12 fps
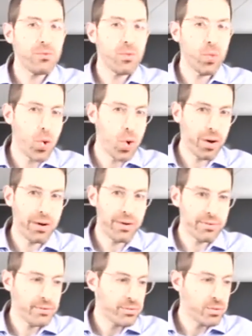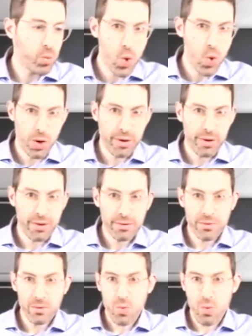work, work,
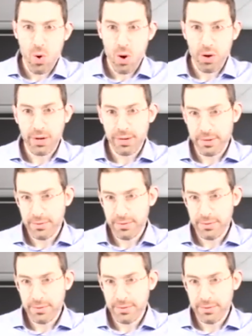work,